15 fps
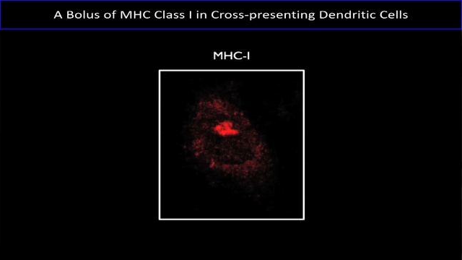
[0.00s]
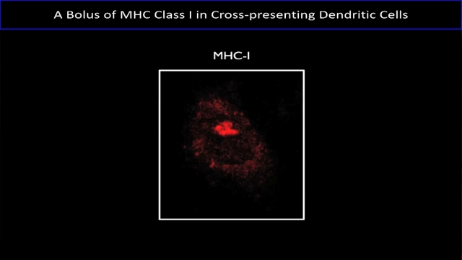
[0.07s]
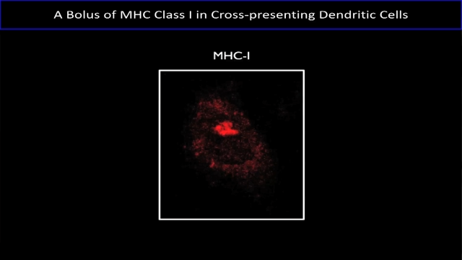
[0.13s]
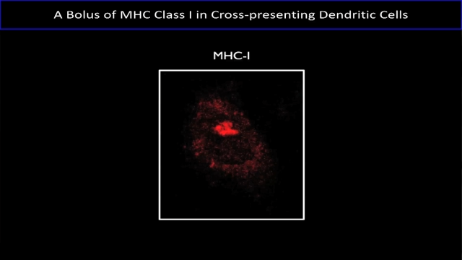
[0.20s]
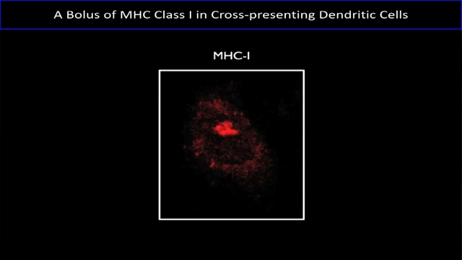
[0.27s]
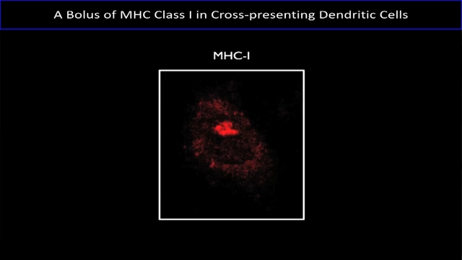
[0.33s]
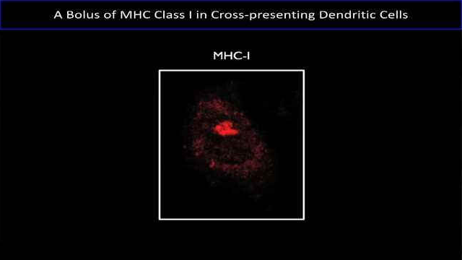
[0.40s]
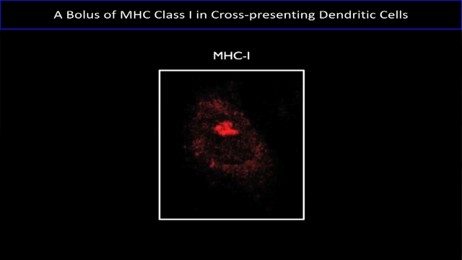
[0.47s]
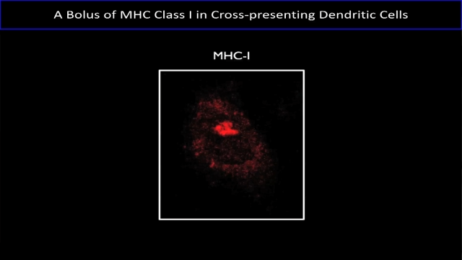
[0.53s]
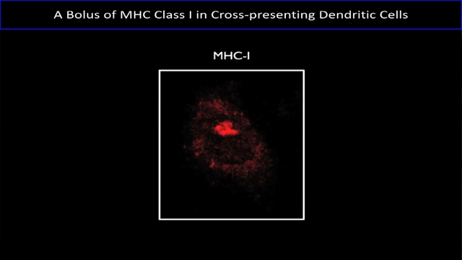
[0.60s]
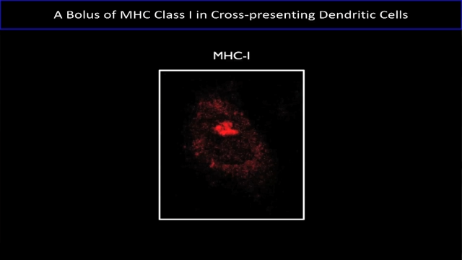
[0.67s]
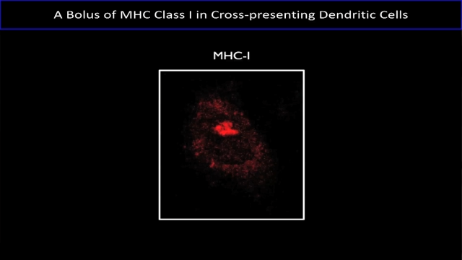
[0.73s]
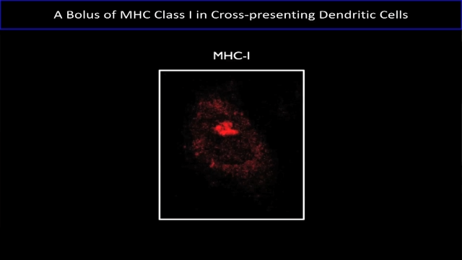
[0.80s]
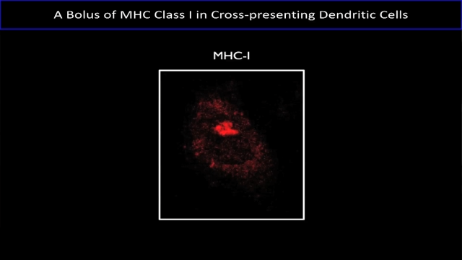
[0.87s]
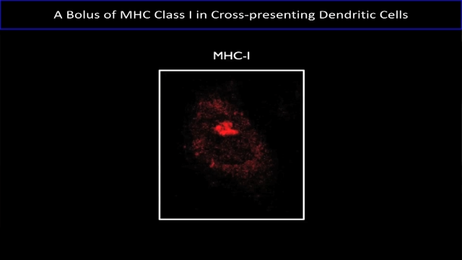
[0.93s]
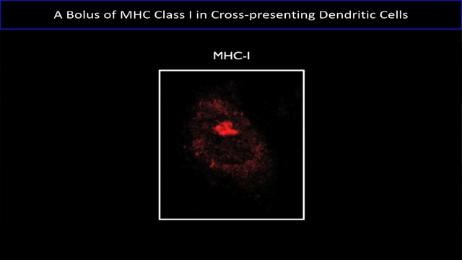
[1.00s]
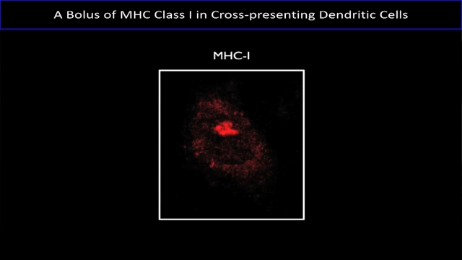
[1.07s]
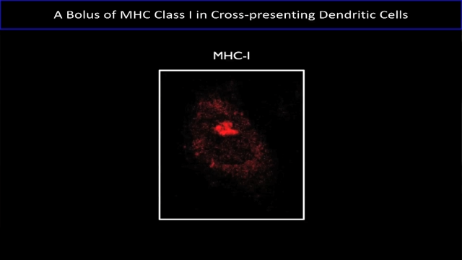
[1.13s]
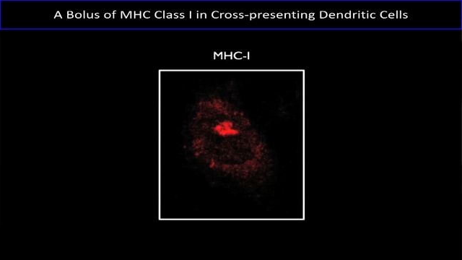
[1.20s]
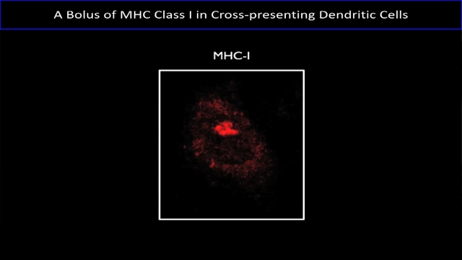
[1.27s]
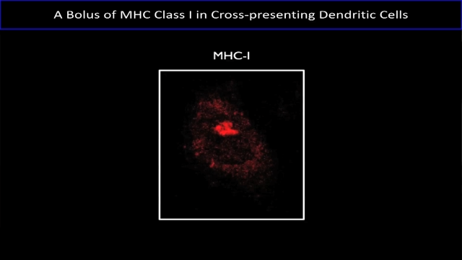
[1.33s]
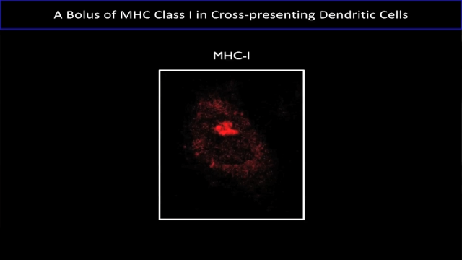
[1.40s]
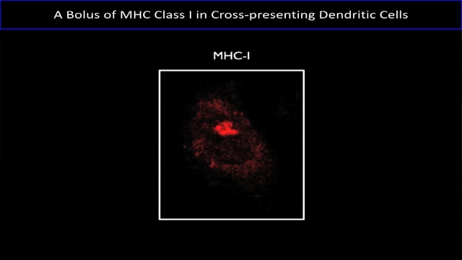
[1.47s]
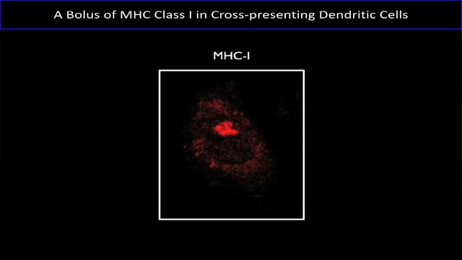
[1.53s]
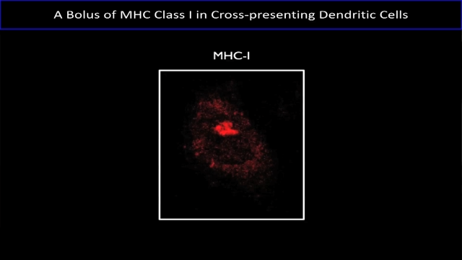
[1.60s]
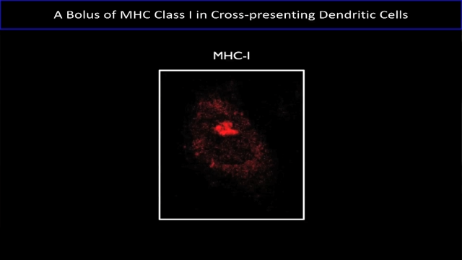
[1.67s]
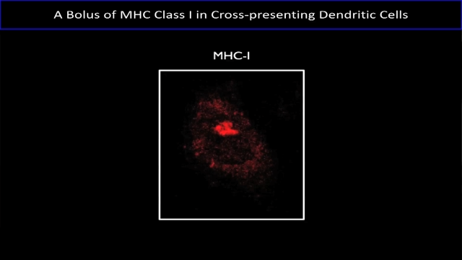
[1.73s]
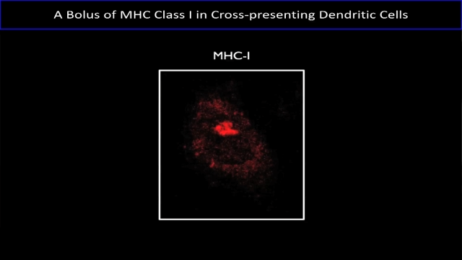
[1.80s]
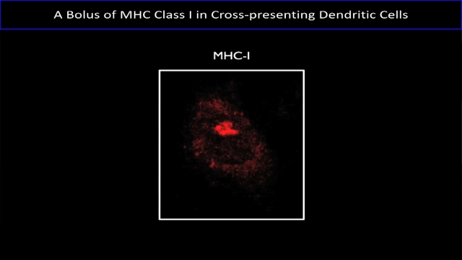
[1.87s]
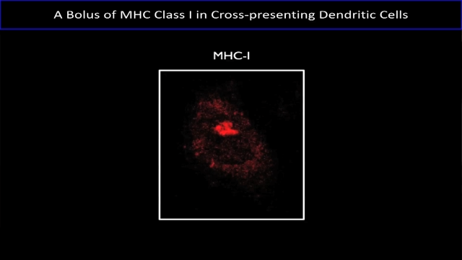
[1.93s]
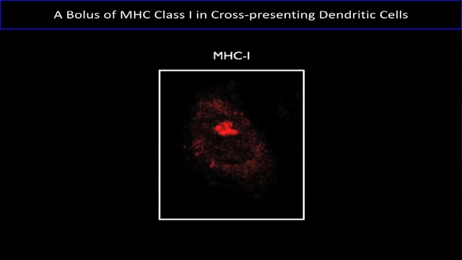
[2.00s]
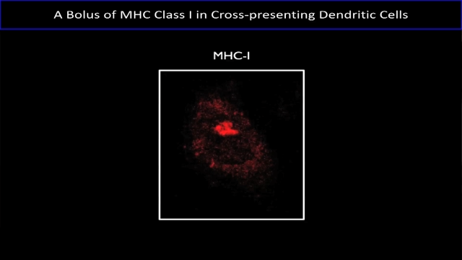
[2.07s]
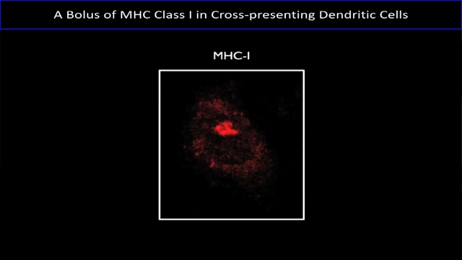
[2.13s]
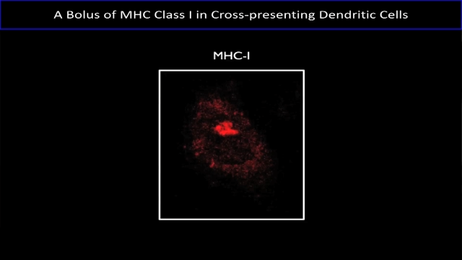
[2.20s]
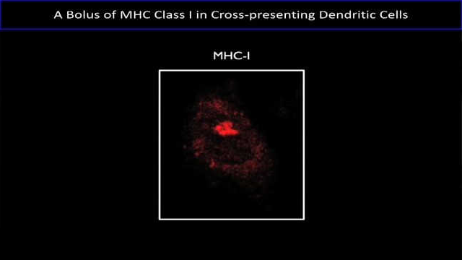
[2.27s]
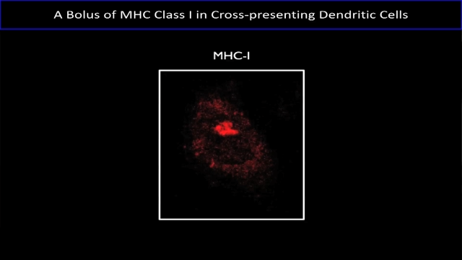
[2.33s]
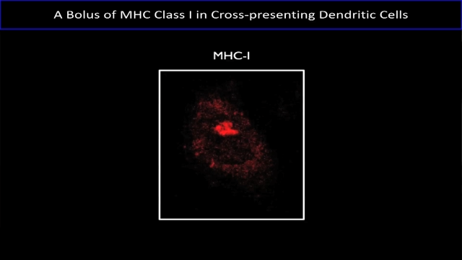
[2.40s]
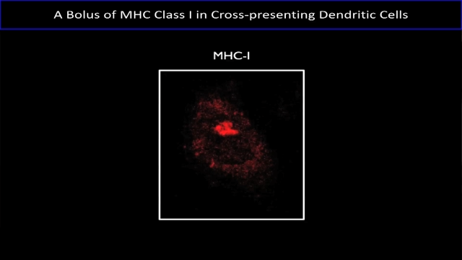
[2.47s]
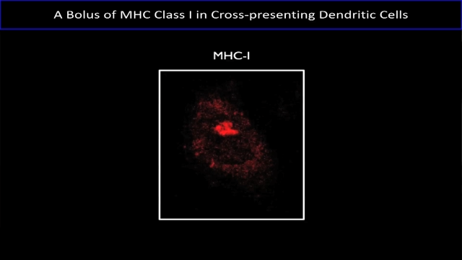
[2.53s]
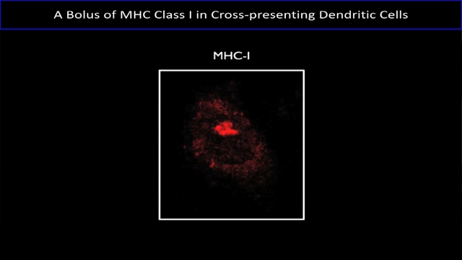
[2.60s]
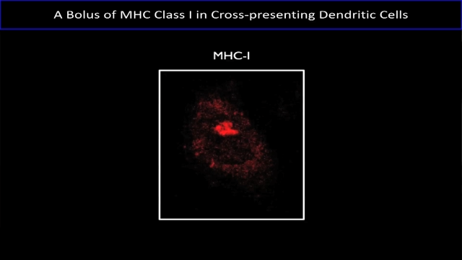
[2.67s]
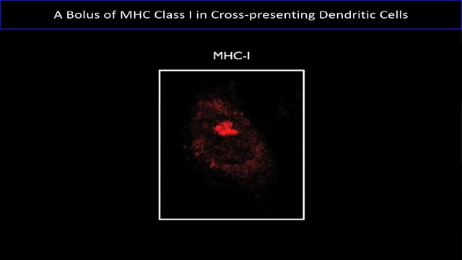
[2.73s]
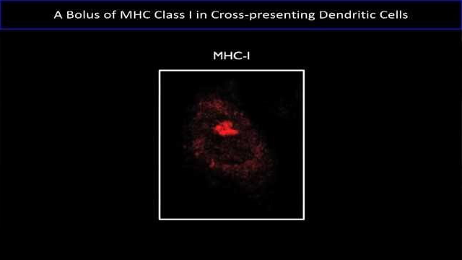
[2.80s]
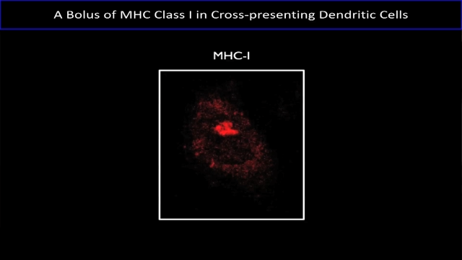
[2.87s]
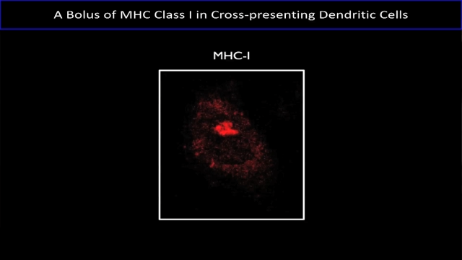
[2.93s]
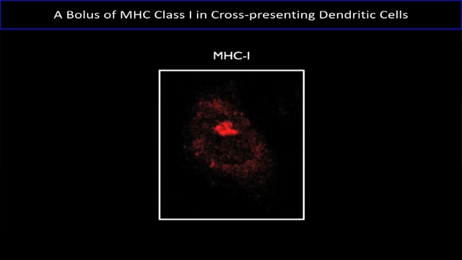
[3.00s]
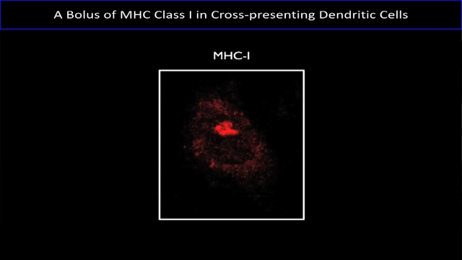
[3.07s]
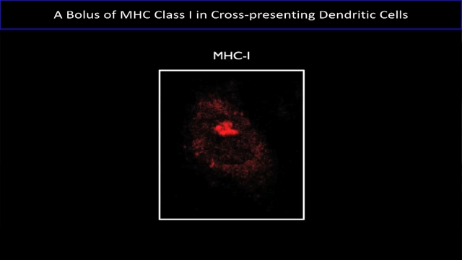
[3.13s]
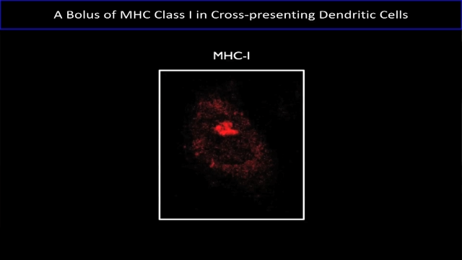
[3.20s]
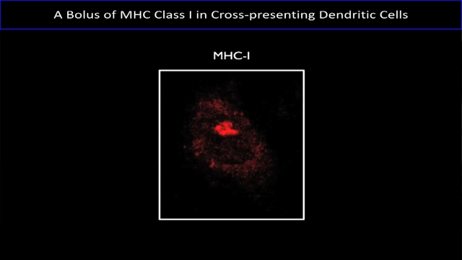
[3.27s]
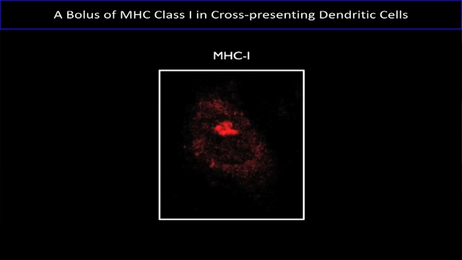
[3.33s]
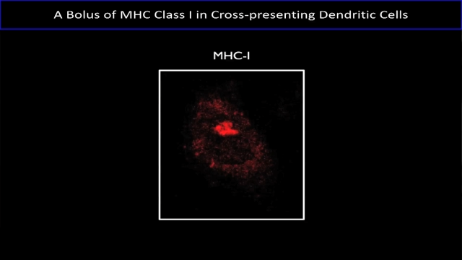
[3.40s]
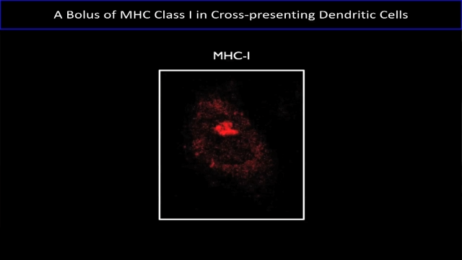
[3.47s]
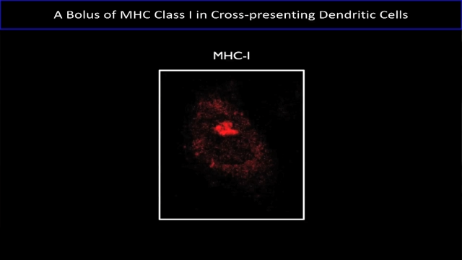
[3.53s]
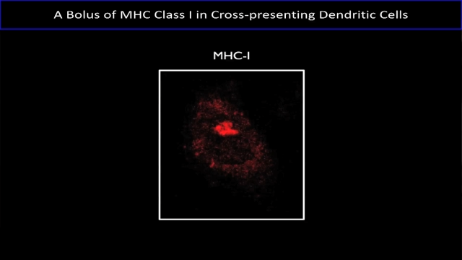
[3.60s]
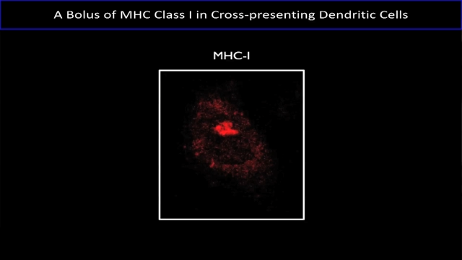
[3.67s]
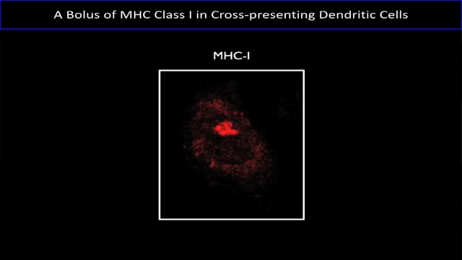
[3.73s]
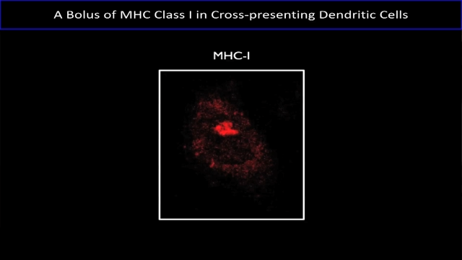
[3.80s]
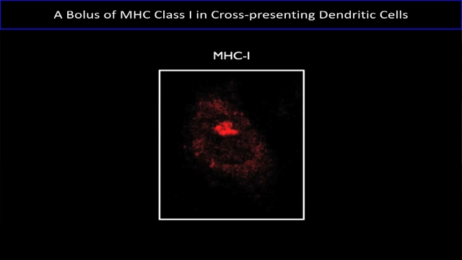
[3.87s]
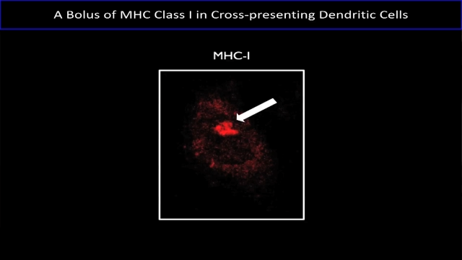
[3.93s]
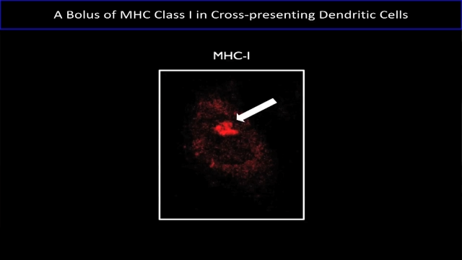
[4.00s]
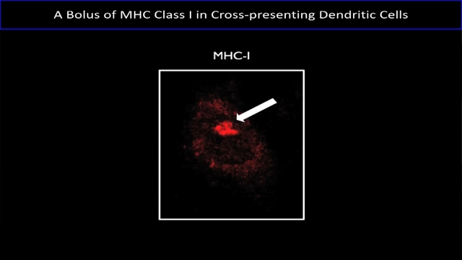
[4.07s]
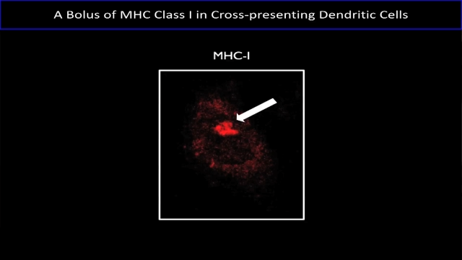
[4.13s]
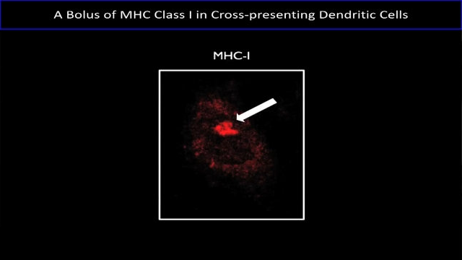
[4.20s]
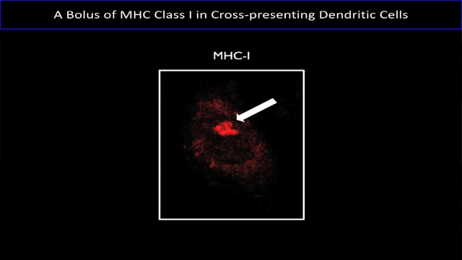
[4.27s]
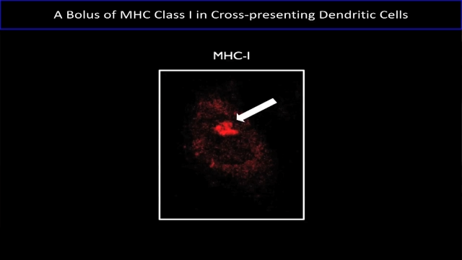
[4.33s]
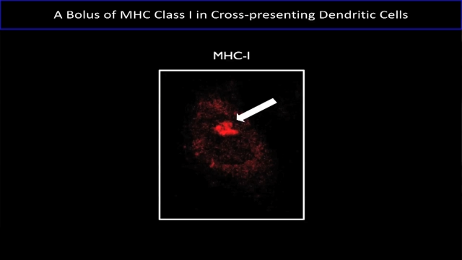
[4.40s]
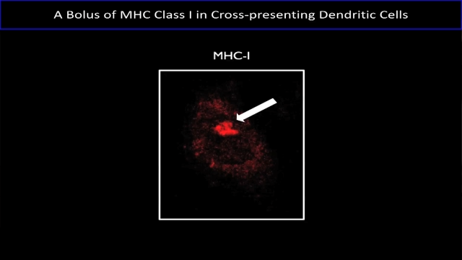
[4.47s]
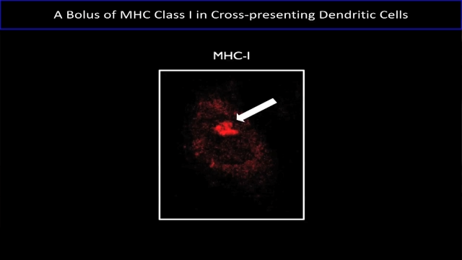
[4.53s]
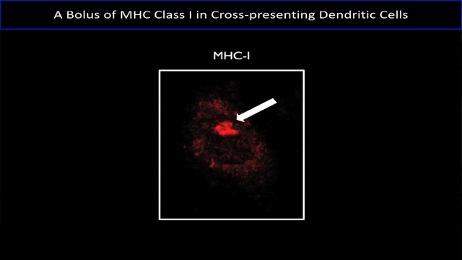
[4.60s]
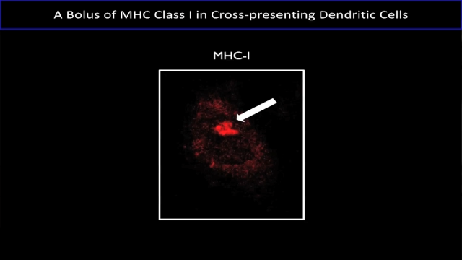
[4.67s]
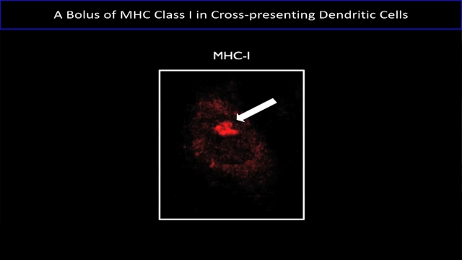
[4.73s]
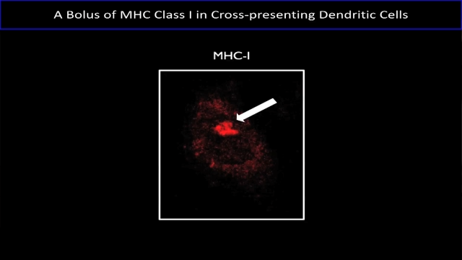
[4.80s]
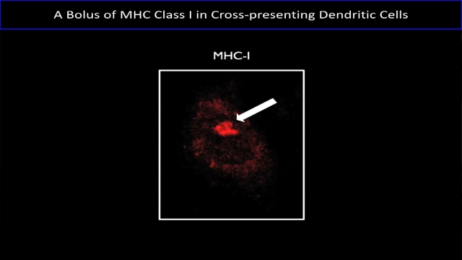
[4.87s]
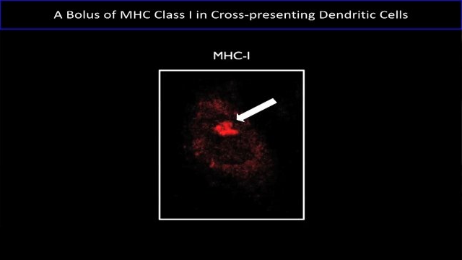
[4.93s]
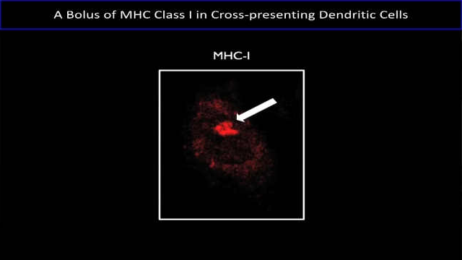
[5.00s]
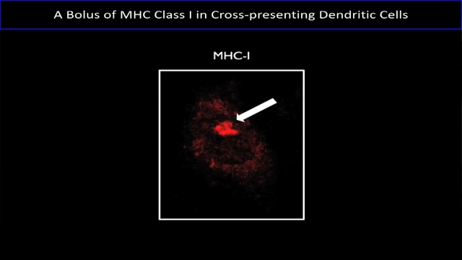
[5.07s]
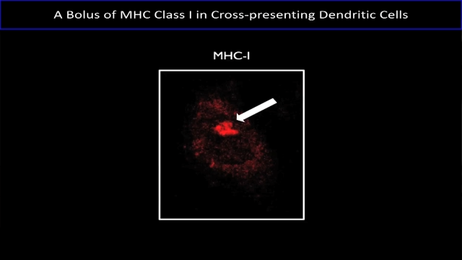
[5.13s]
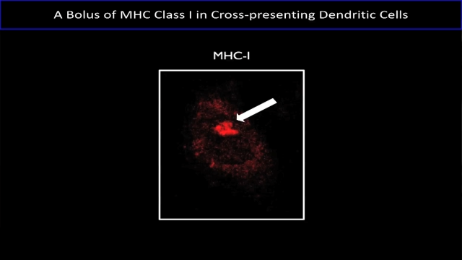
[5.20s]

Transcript: No face is visible, so there are no lips to read.